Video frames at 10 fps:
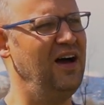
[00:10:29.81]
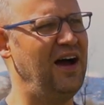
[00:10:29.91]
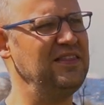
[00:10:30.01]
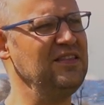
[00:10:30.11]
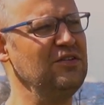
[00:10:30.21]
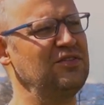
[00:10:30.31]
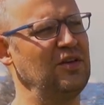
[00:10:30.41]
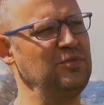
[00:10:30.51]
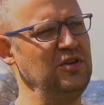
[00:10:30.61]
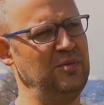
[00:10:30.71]
I think there's
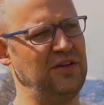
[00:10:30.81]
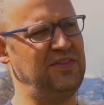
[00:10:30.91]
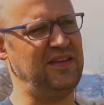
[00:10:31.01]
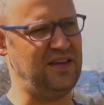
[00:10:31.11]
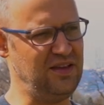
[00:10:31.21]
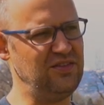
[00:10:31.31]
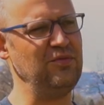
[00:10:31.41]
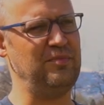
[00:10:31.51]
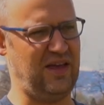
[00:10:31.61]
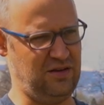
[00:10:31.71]
something about the ease of
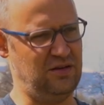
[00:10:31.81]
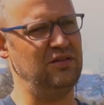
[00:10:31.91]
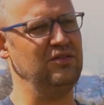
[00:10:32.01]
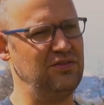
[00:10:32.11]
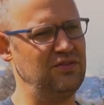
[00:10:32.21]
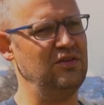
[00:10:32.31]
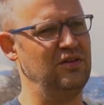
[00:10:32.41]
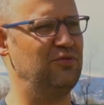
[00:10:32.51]
maintenance.